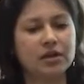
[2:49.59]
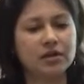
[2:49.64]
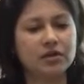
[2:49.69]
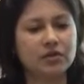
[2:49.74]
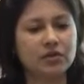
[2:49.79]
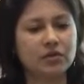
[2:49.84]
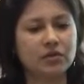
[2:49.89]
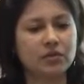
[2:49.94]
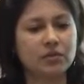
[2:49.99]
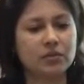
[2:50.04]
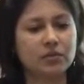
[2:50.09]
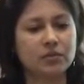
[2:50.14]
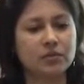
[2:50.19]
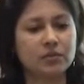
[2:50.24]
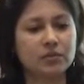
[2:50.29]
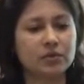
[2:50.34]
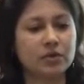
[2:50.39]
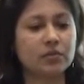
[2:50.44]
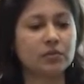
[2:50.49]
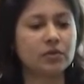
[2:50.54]
So
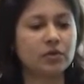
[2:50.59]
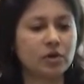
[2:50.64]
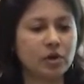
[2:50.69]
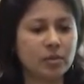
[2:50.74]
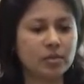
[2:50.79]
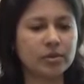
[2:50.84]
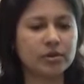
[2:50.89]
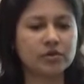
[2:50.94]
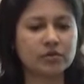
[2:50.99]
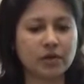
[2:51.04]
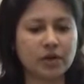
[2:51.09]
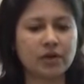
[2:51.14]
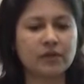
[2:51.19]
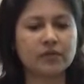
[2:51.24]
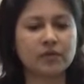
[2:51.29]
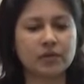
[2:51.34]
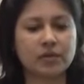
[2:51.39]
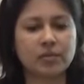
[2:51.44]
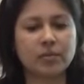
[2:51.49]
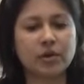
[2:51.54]
we're hoping to
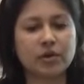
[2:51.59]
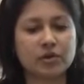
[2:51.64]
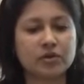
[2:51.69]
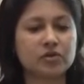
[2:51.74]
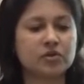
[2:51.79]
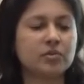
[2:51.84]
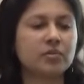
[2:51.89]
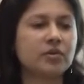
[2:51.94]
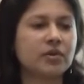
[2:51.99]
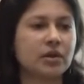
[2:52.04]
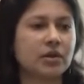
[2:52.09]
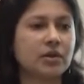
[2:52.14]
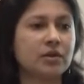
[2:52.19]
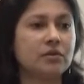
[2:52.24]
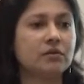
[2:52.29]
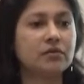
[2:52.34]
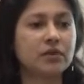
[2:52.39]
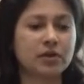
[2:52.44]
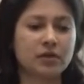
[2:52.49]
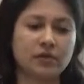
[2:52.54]
have a partnership
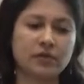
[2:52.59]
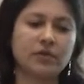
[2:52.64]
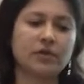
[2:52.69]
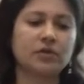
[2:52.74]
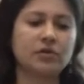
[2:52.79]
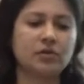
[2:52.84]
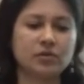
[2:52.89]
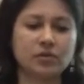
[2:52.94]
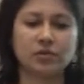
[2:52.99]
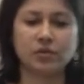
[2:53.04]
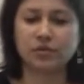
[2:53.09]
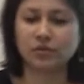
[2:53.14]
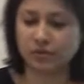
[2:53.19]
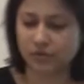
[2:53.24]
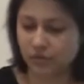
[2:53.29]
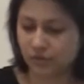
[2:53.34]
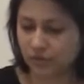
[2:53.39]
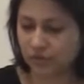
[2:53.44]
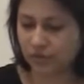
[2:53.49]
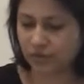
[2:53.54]
signed very, very soon
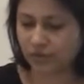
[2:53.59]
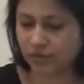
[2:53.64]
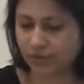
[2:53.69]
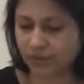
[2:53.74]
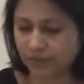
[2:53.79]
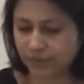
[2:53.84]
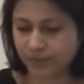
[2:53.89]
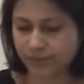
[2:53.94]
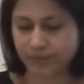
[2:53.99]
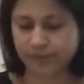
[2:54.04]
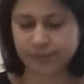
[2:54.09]
with them.